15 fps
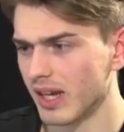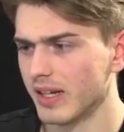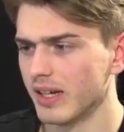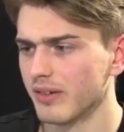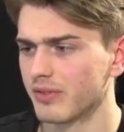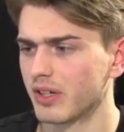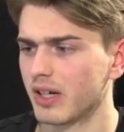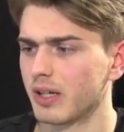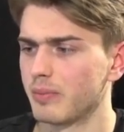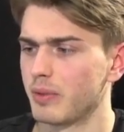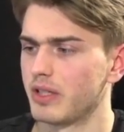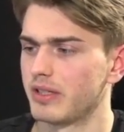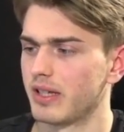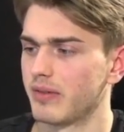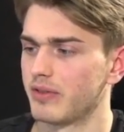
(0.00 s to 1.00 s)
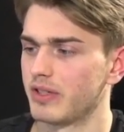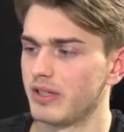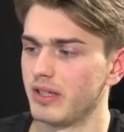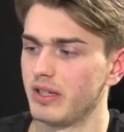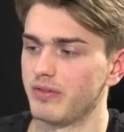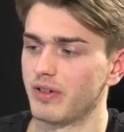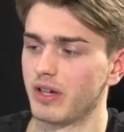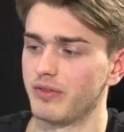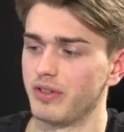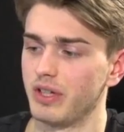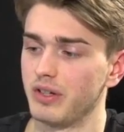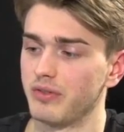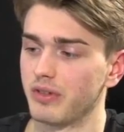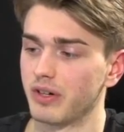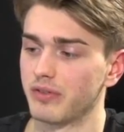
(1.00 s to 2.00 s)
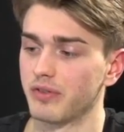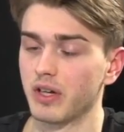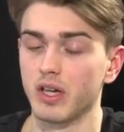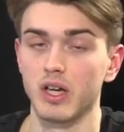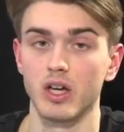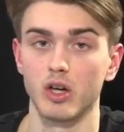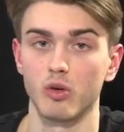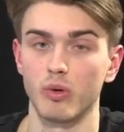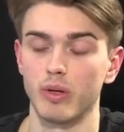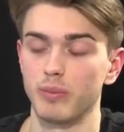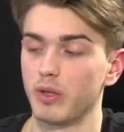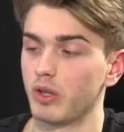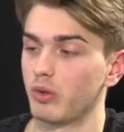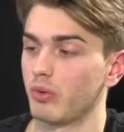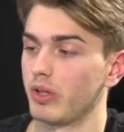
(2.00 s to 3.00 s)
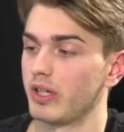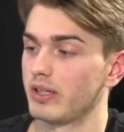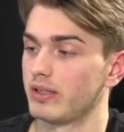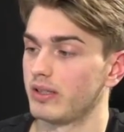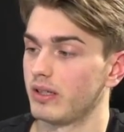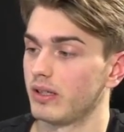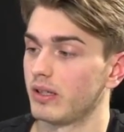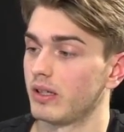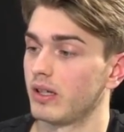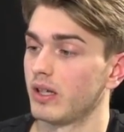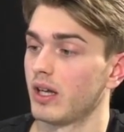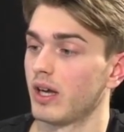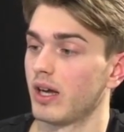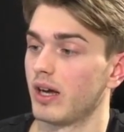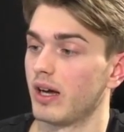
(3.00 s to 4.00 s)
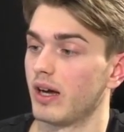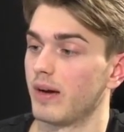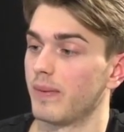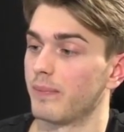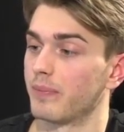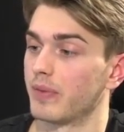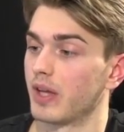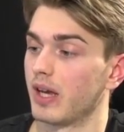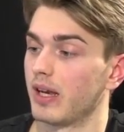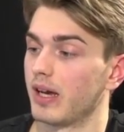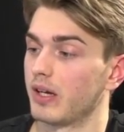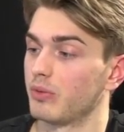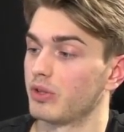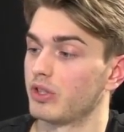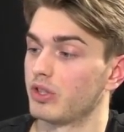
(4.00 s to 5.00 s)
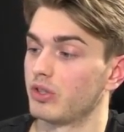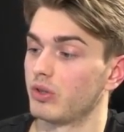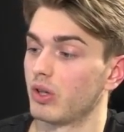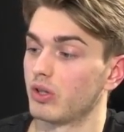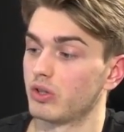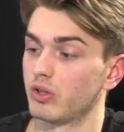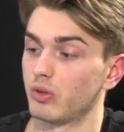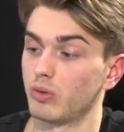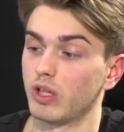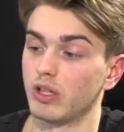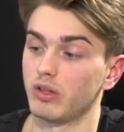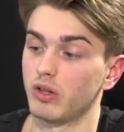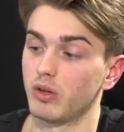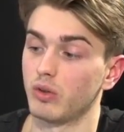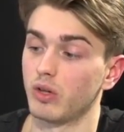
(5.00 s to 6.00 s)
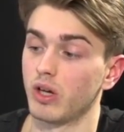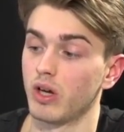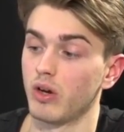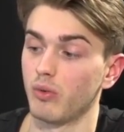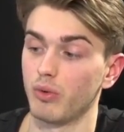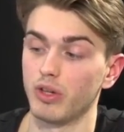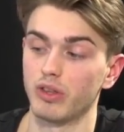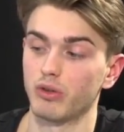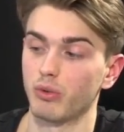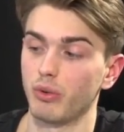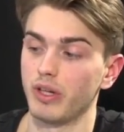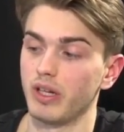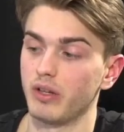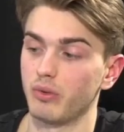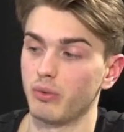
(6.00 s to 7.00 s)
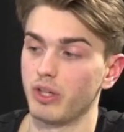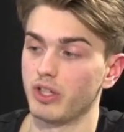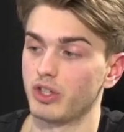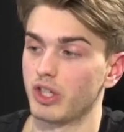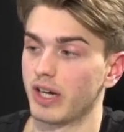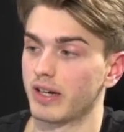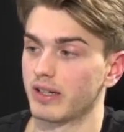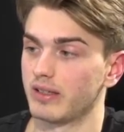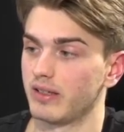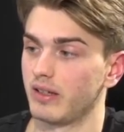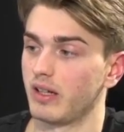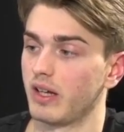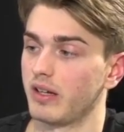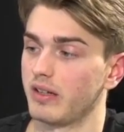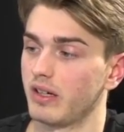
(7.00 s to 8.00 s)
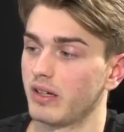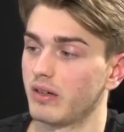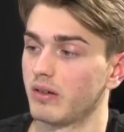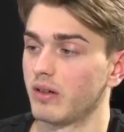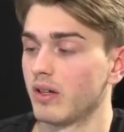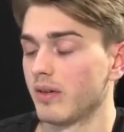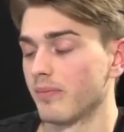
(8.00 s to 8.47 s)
And after knight bd7, cd5, ed5, queen b3 is still a line which is not so well known, with queen e3 check as an idea.